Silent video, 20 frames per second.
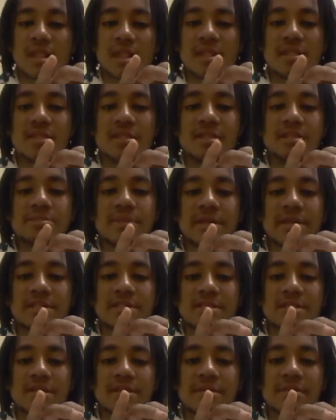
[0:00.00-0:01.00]
this
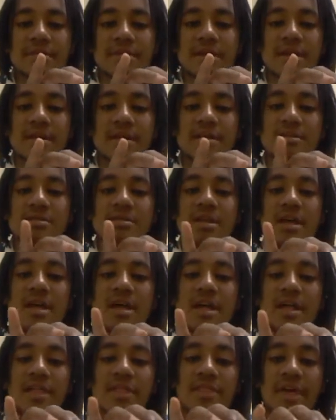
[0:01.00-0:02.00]
basically means
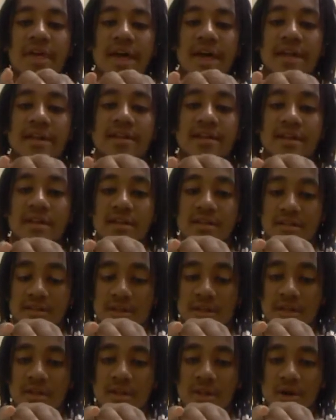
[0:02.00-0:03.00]
that the
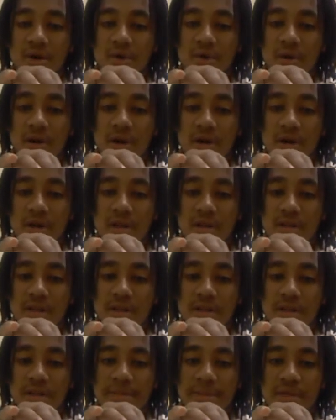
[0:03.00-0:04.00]
lower
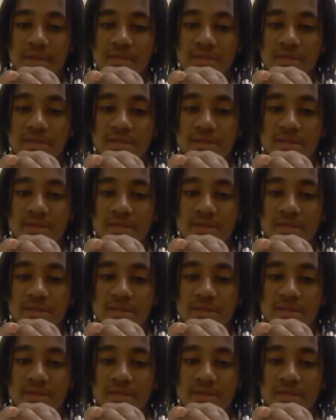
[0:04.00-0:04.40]
limit